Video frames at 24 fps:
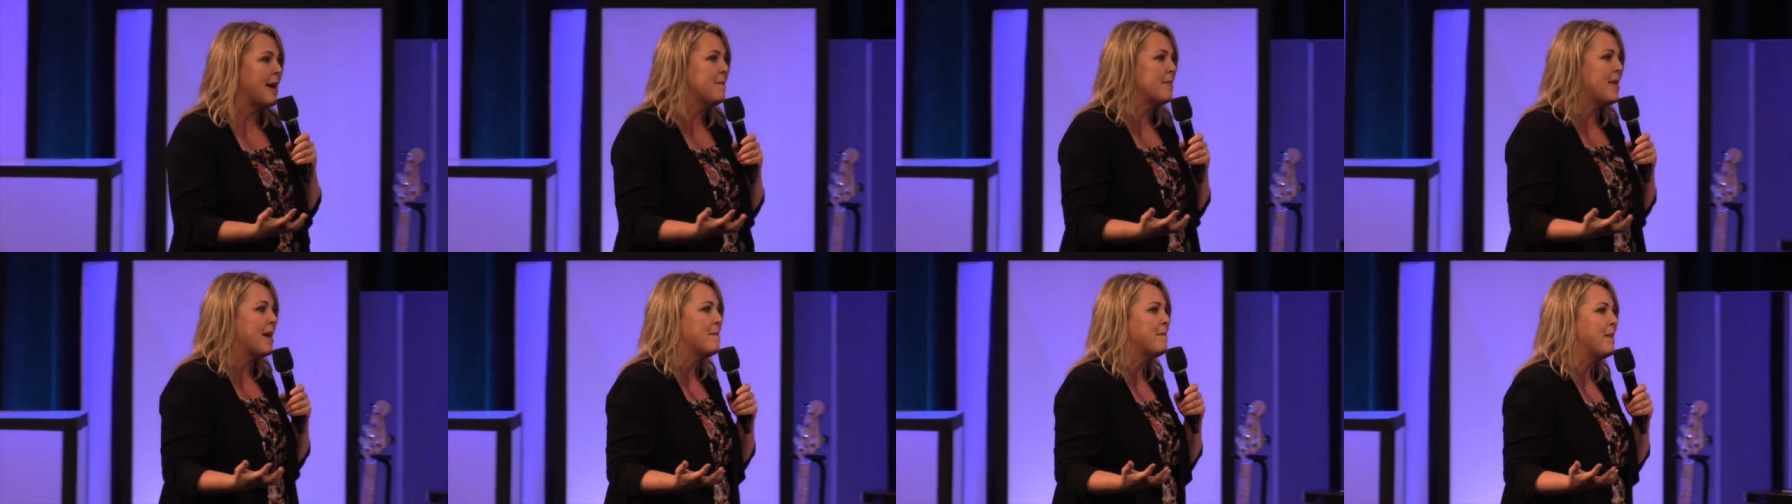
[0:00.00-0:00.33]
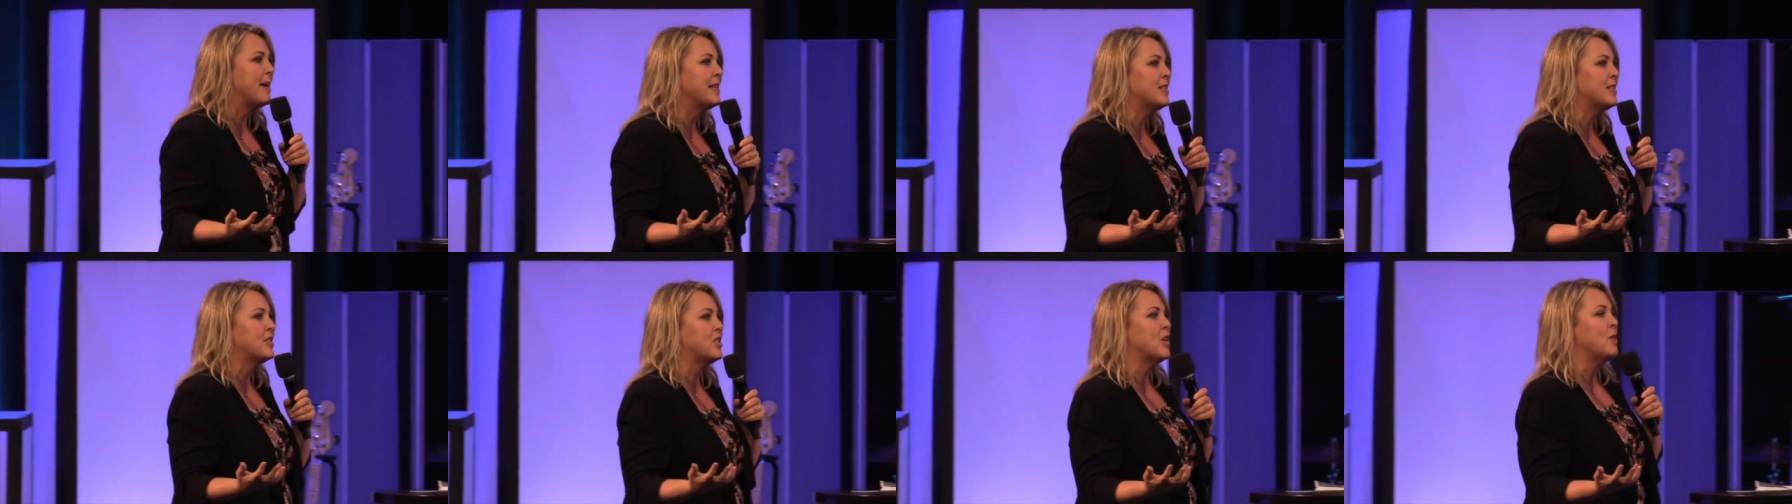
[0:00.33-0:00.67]
that
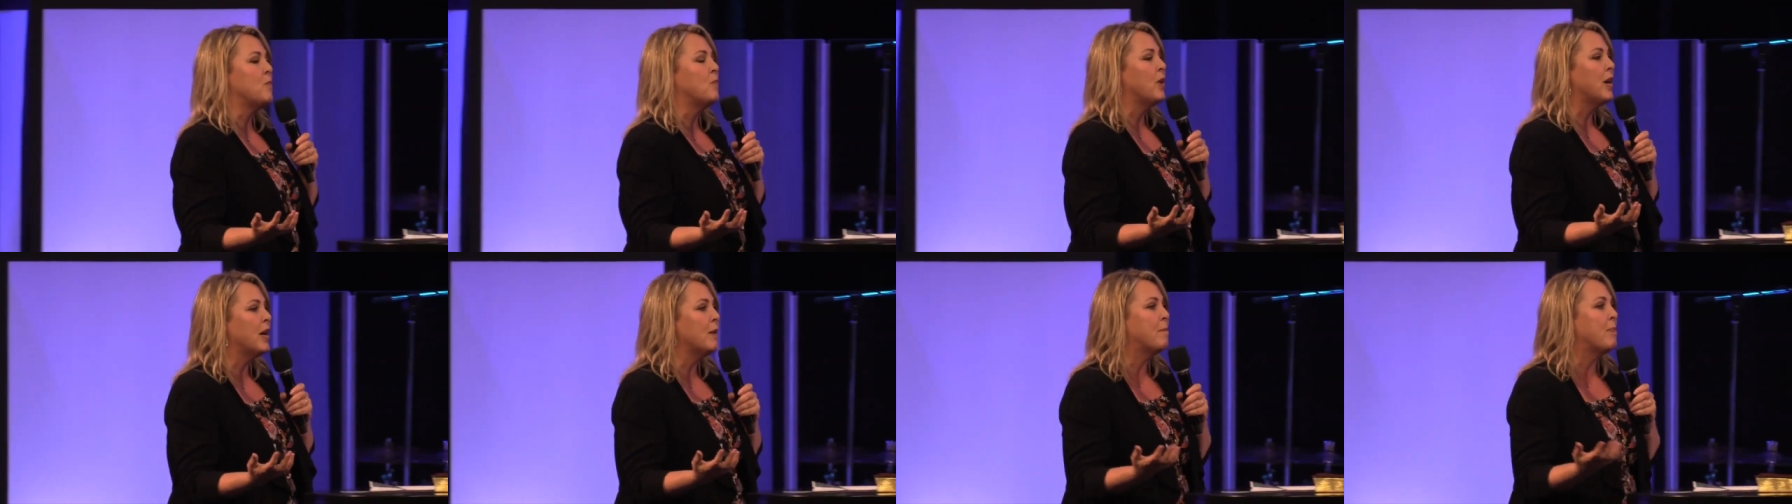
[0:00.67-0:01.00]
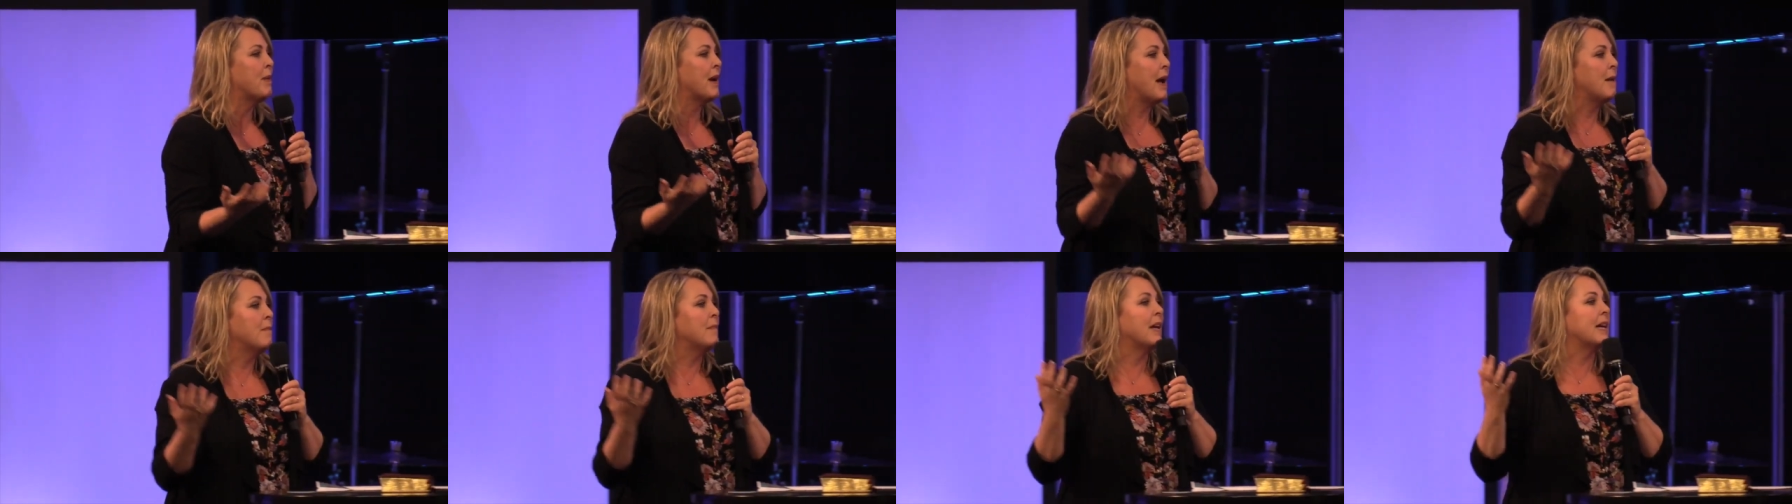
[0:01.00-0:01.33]
might seem weird but
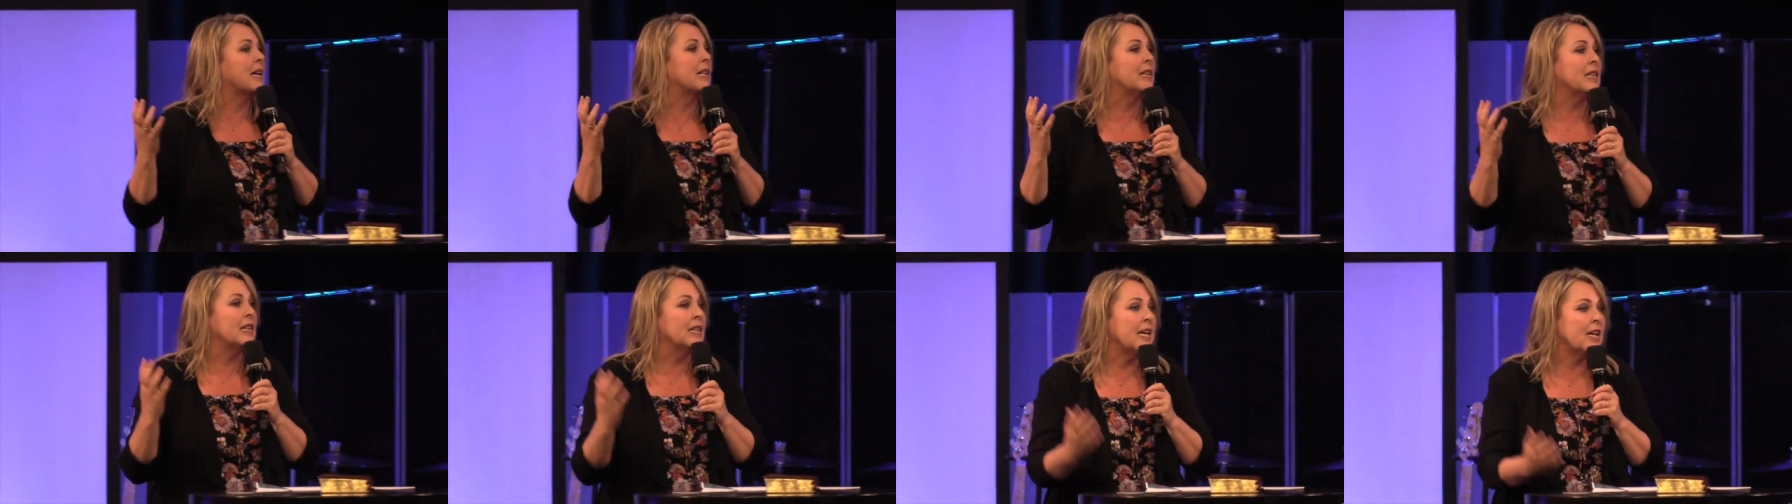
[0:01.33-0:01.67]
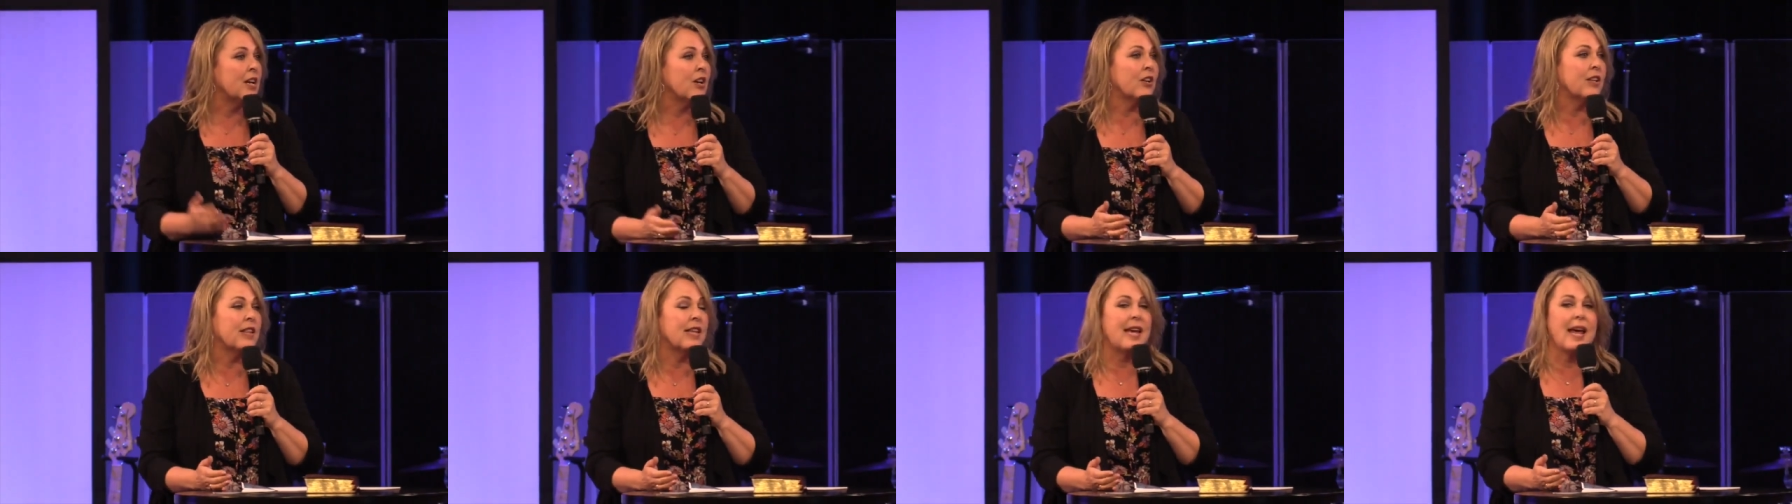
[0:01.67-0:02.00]
I'm like
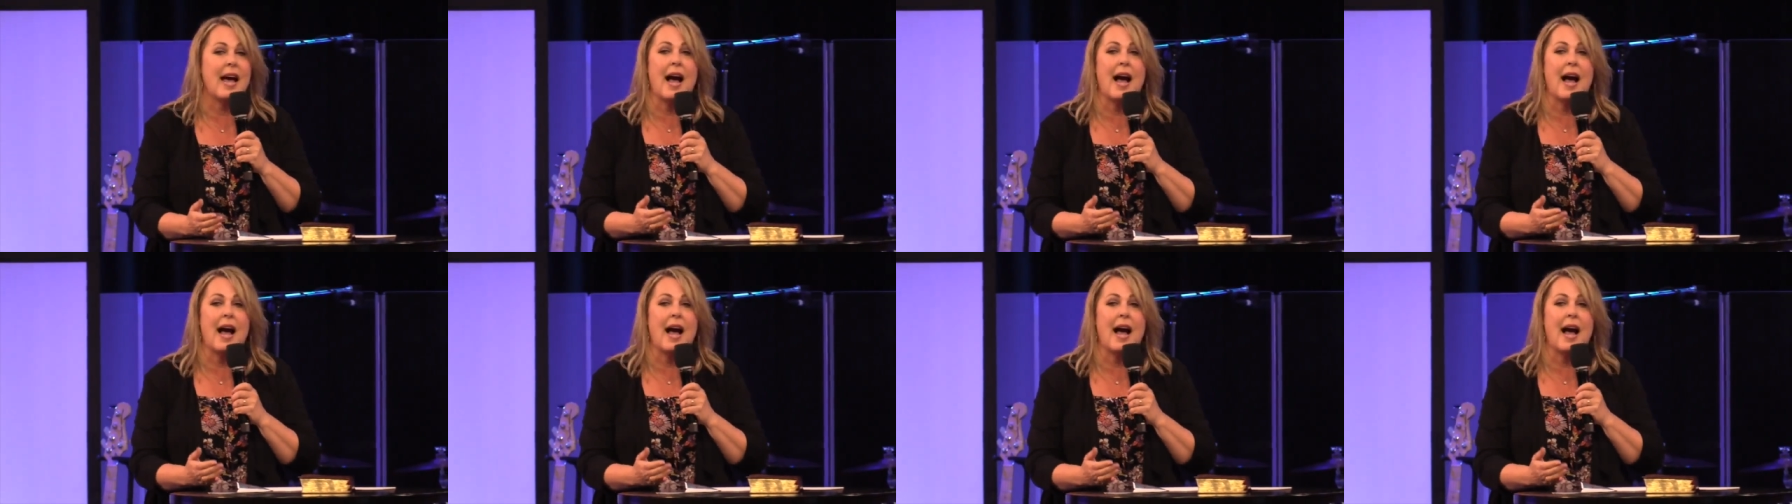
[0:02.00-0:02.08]
literally